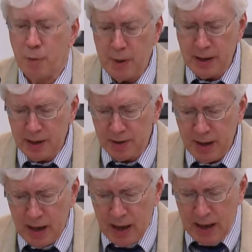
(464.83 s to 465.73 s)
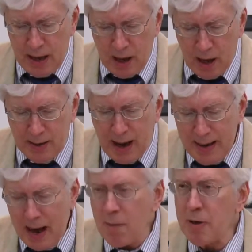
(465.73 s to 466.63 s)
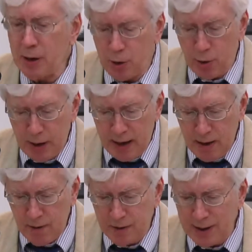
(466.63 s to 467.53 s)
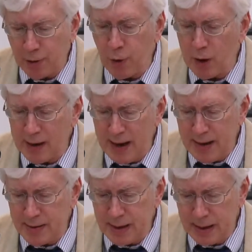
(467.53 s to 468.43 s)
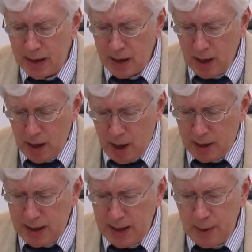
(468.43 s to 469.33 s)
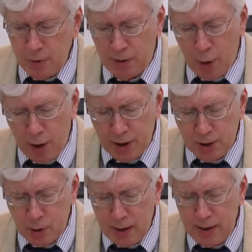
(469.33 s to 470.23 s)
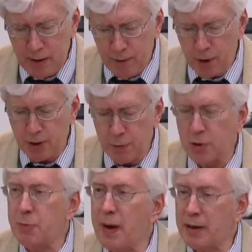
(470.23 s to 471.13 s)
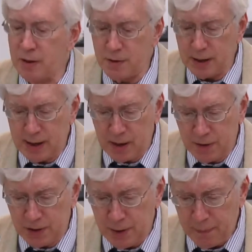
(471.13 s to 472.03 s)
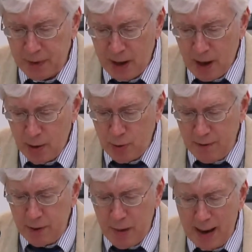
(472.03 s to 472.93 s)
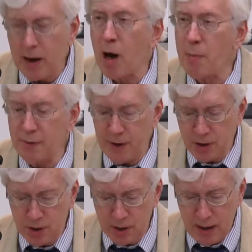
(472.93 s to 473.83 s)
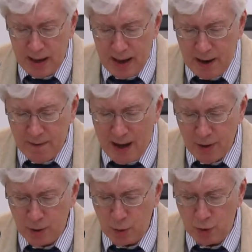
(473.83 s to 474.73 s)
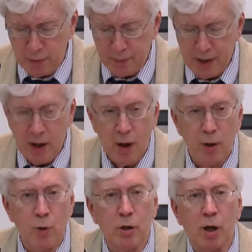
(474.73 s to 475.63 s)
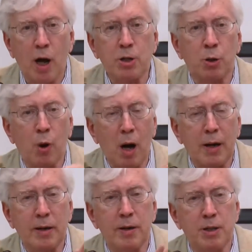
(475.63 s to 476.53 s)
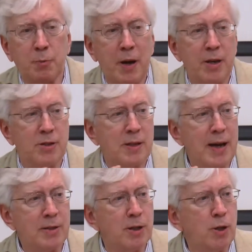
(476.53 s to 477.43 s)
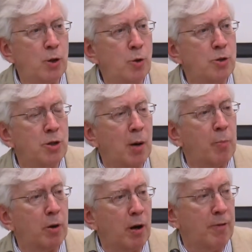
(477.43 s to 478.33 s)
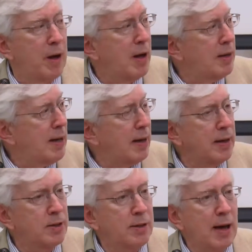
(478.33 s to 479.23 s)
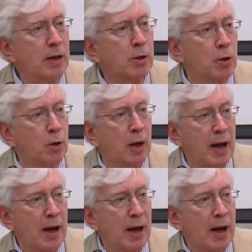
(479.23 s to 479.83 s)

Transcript: for me, is dynamic, creative, self-organizing teams of orchestrated, diverse perspectives and gifts, driven by common vision and values. You know, to launch a rocket into space, it takes a huge number of technical